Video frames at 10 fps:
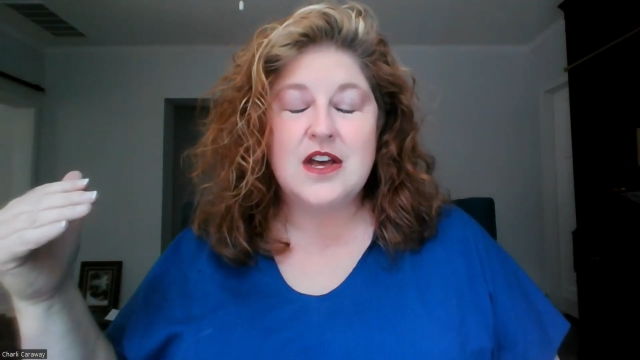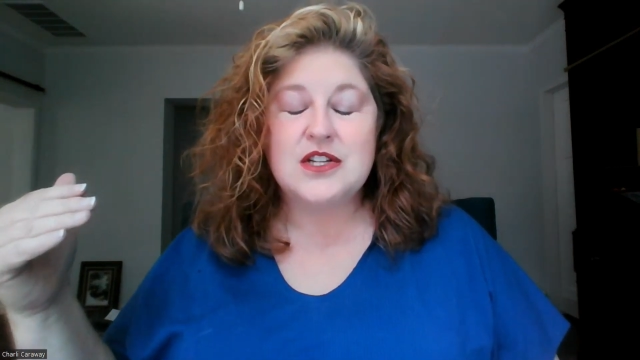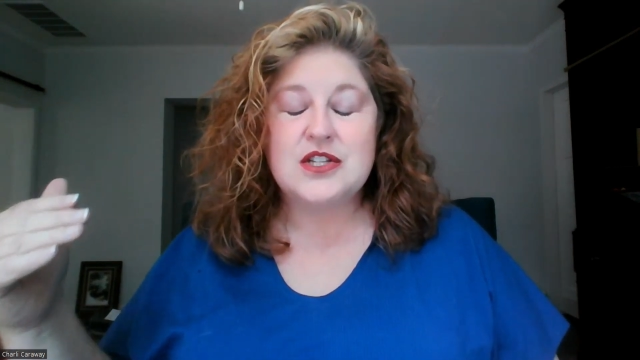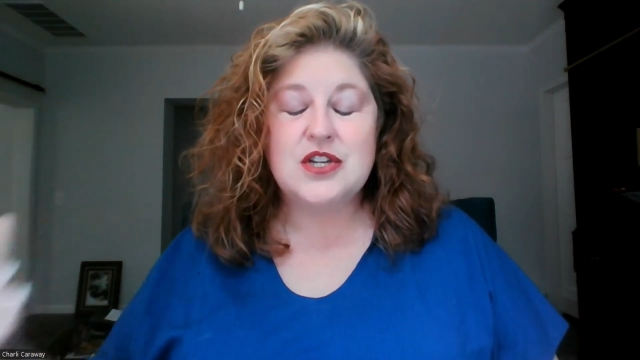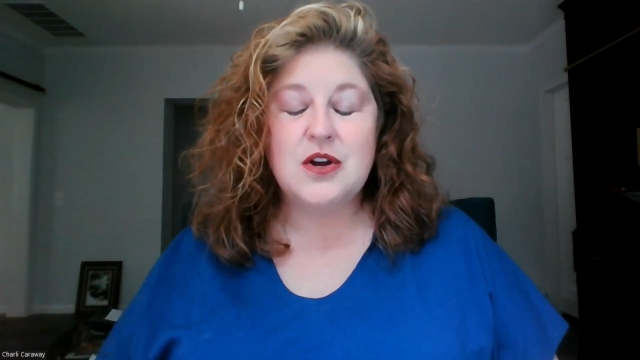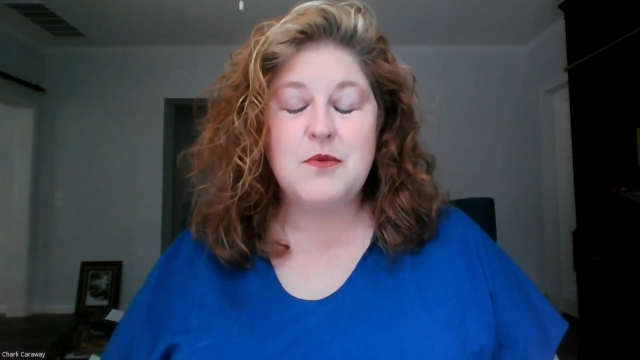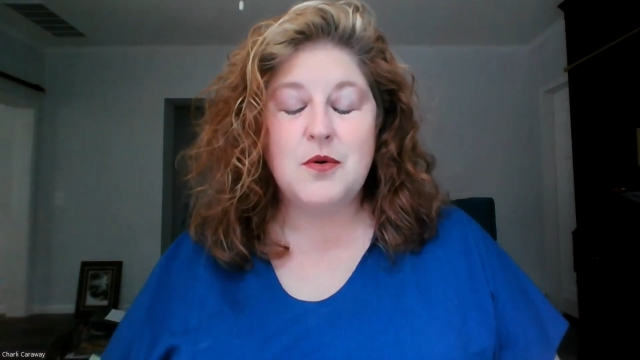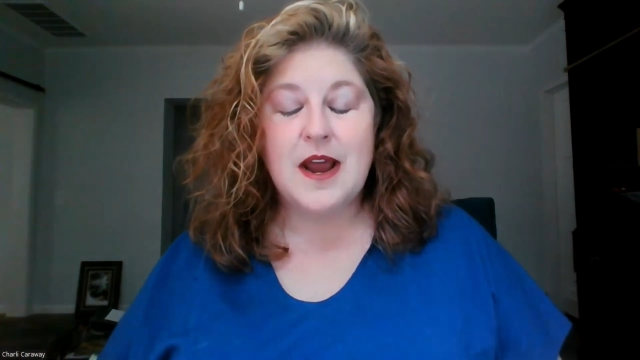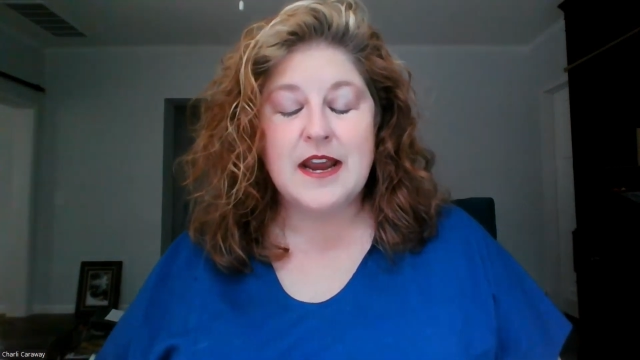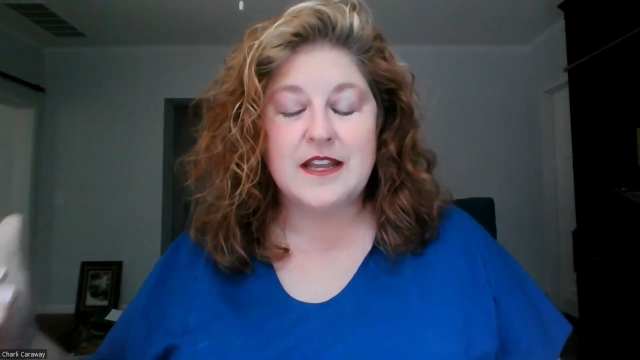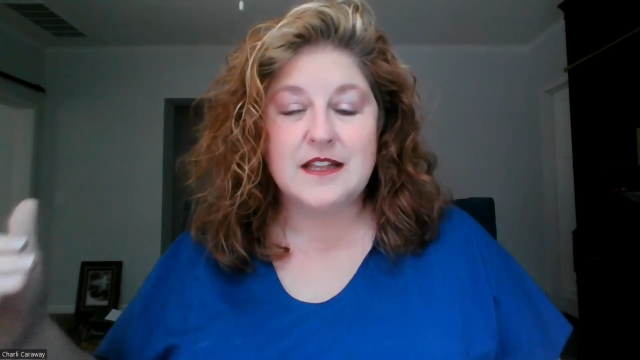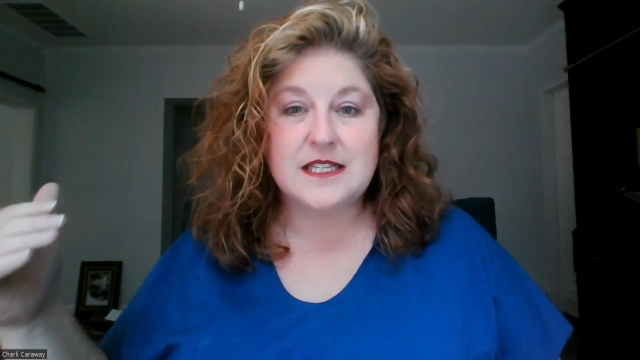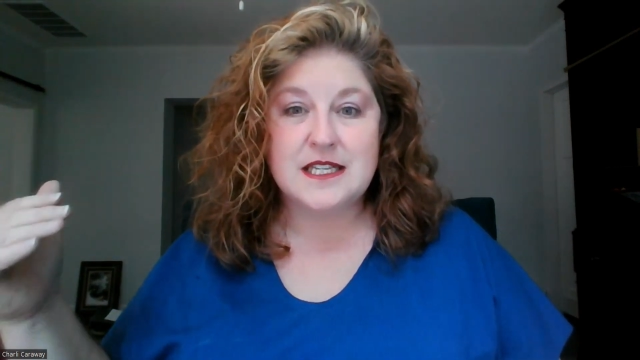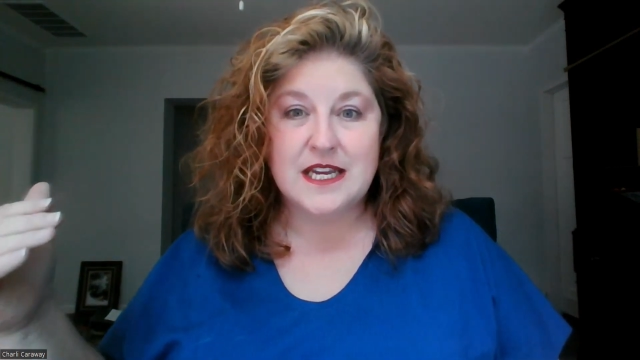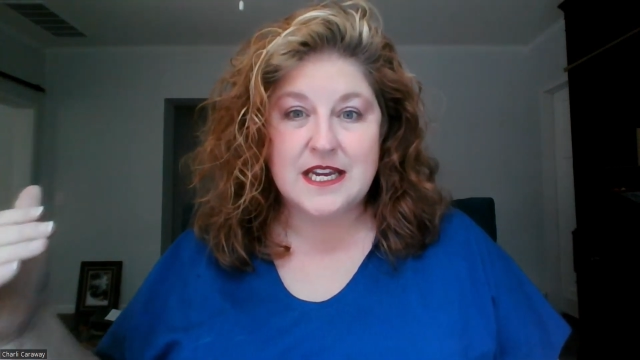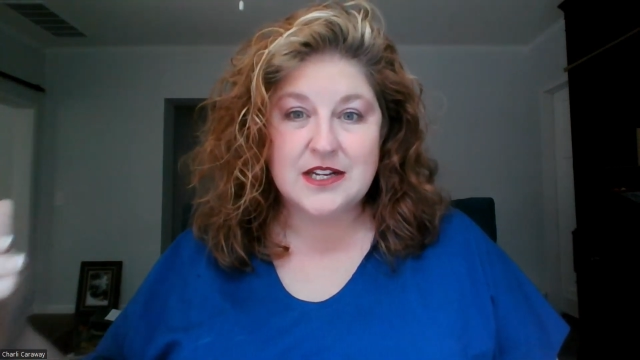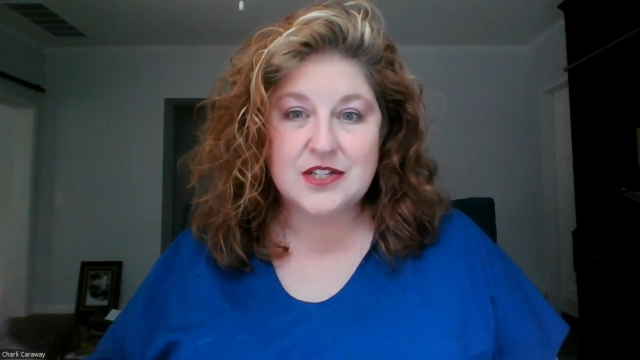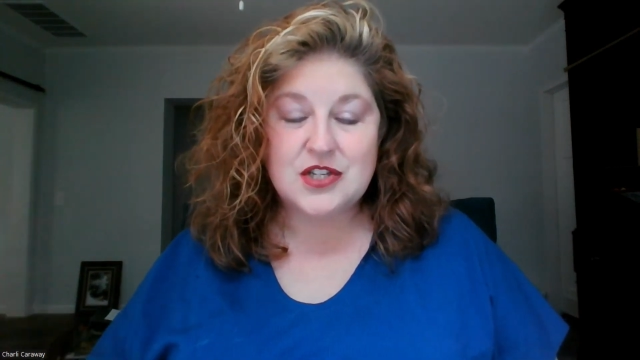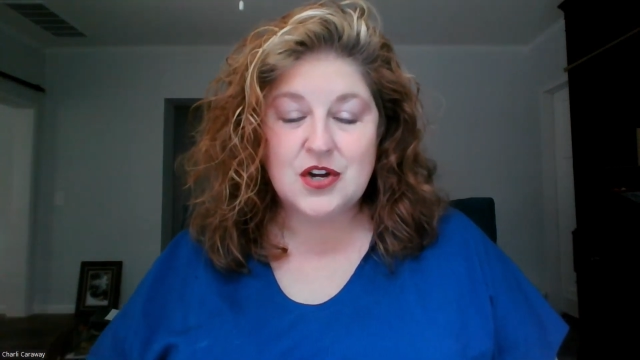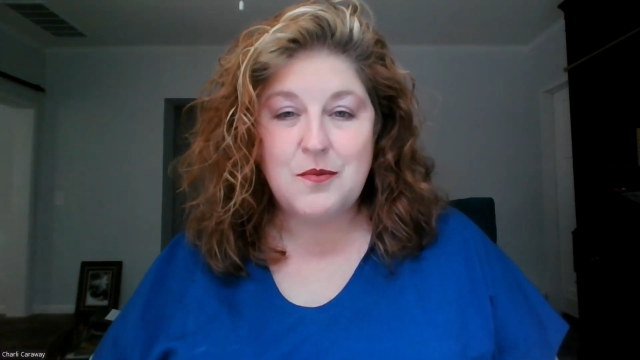so miraculously
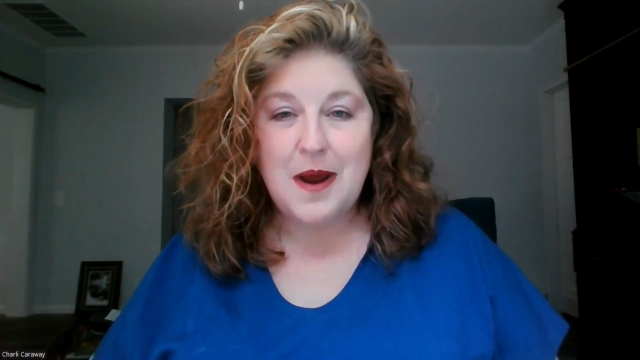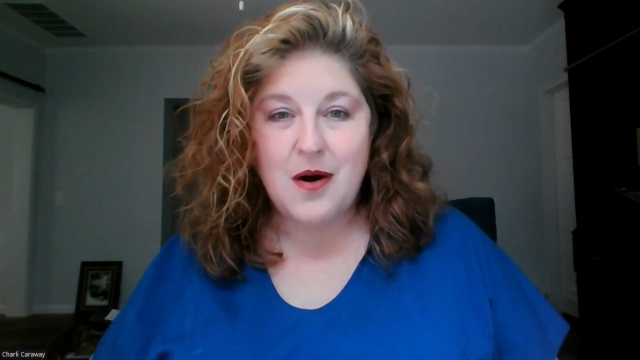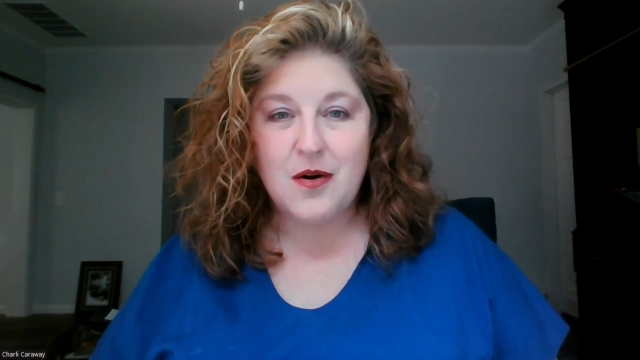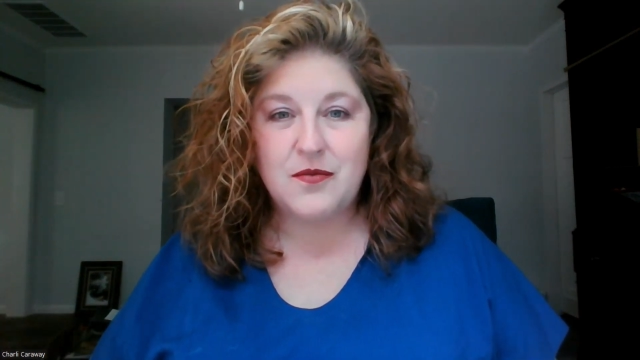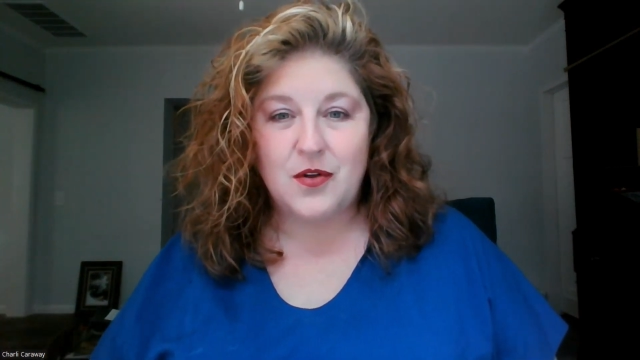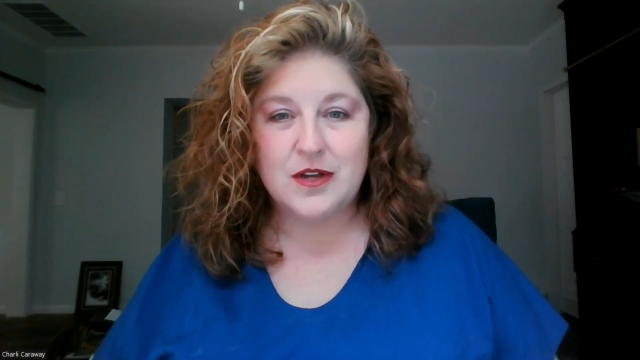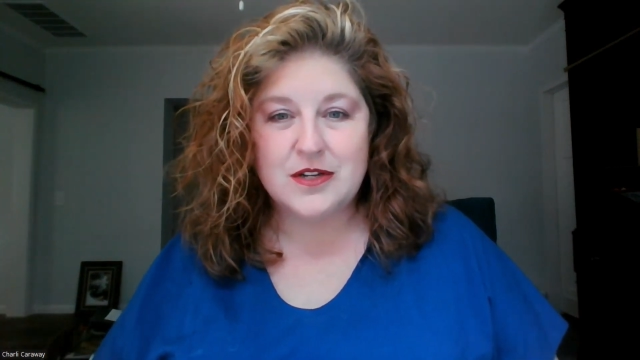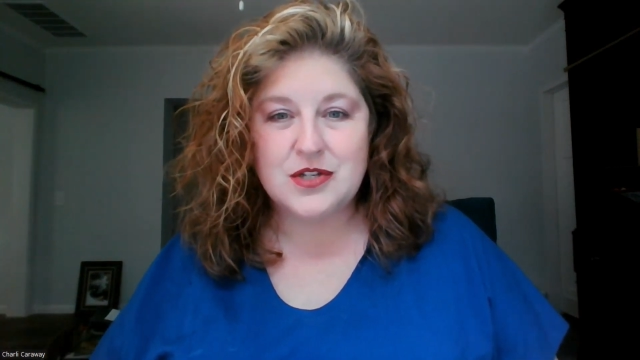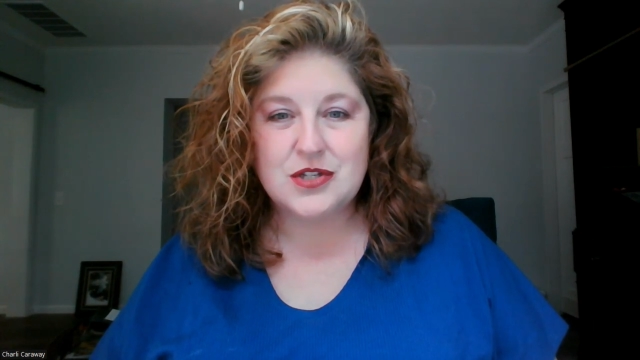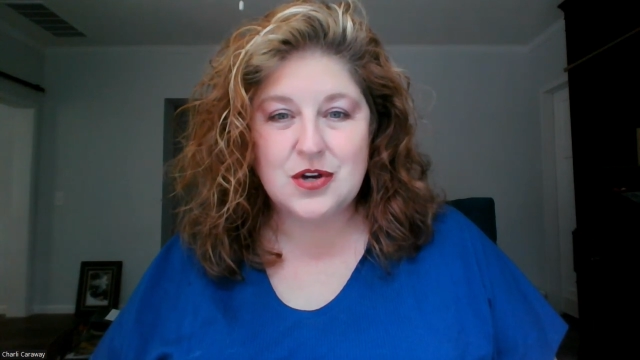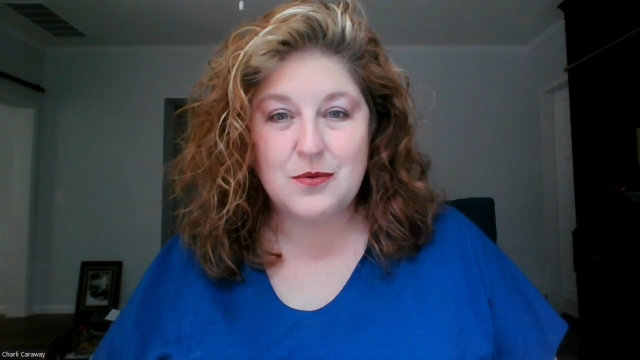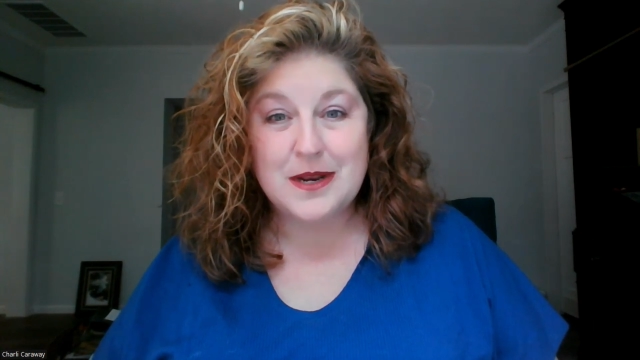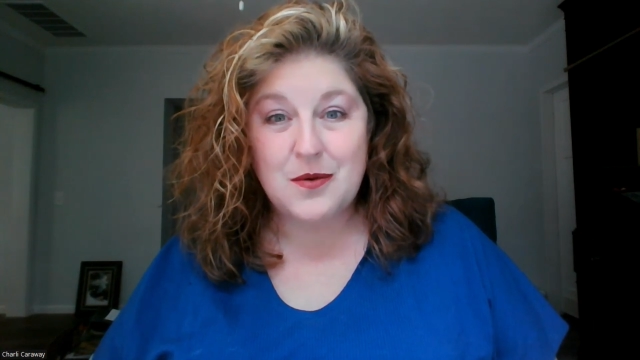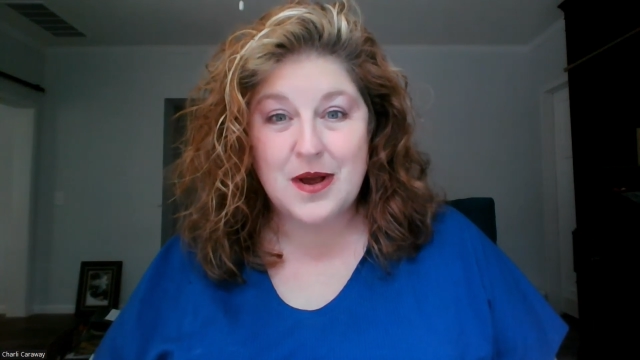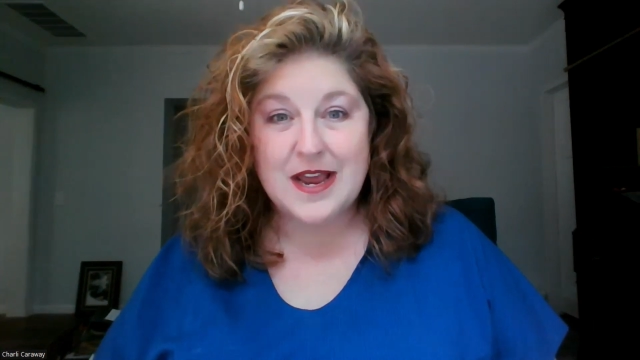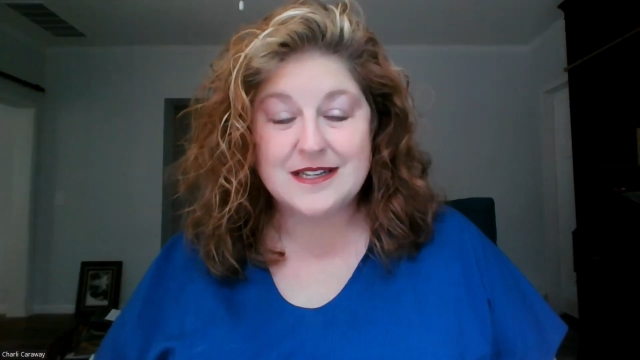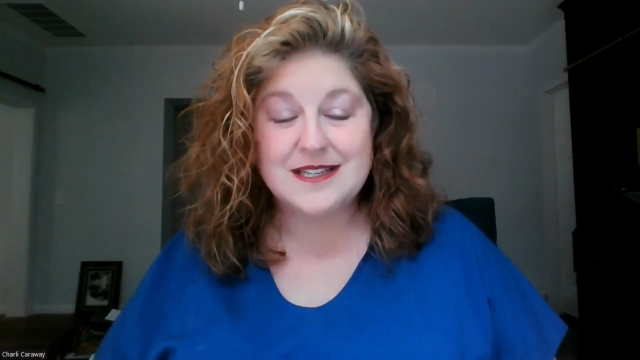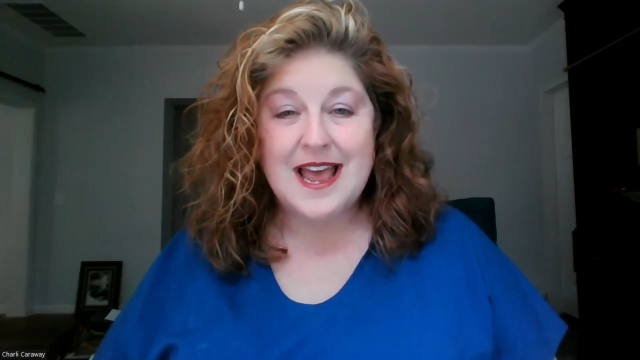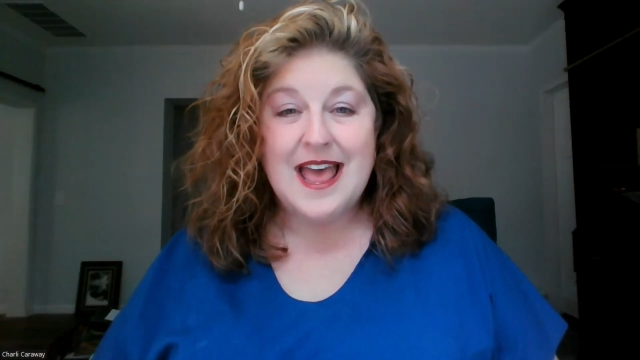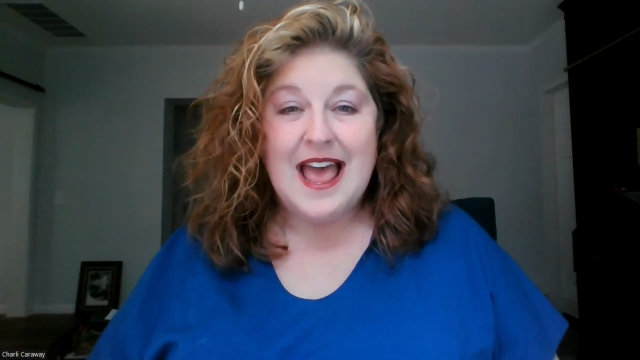and so powerful in so many ways.